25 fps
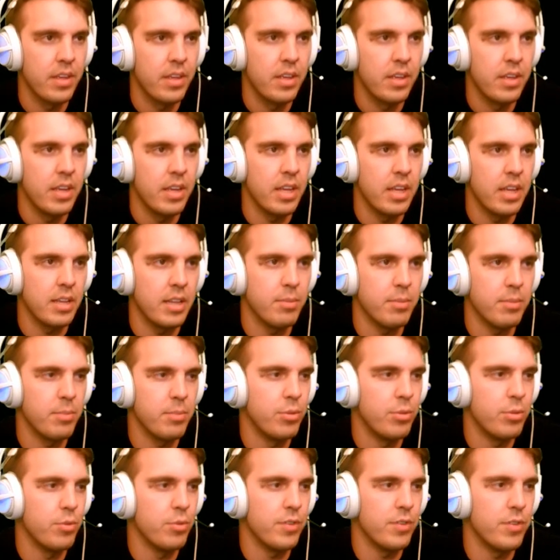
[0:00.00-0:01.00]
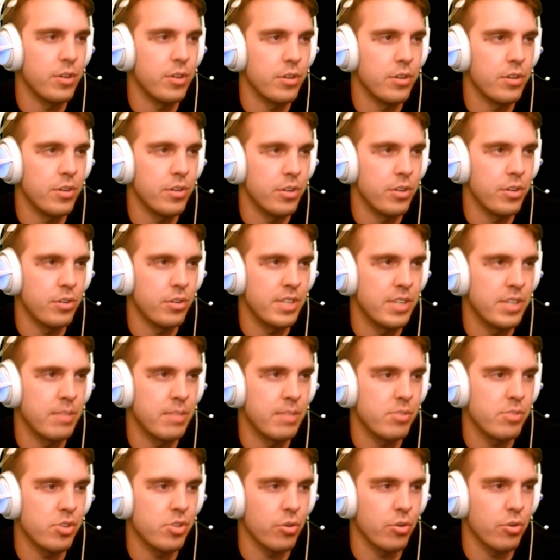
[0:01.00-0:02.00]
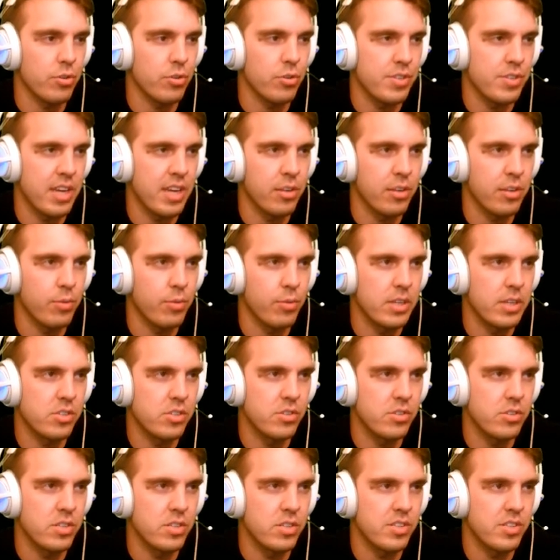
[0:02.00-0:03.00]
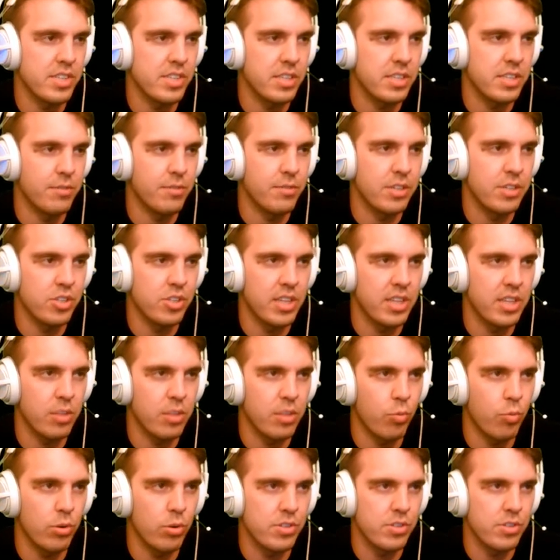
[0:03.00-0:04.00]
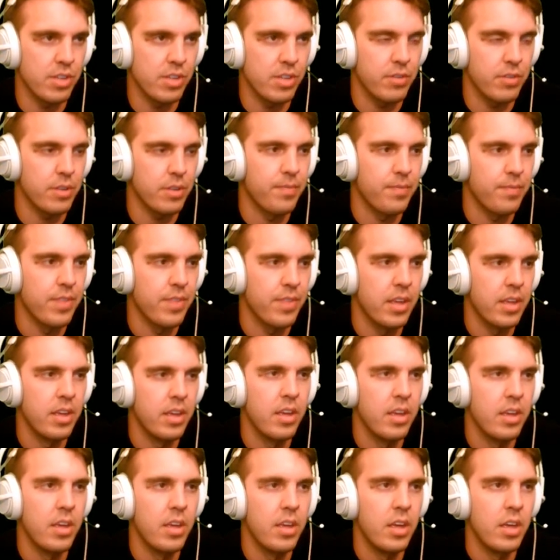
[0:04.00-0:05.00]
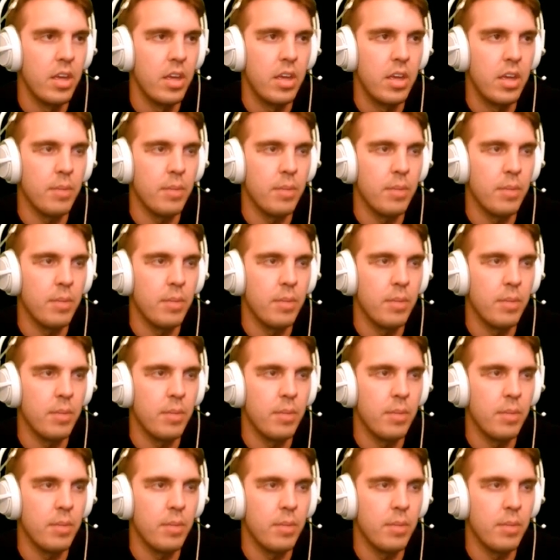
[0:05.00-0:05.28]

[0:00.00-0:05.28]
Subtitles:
And let me move your team's circles out of the way so you can see the vision that the wards give you. But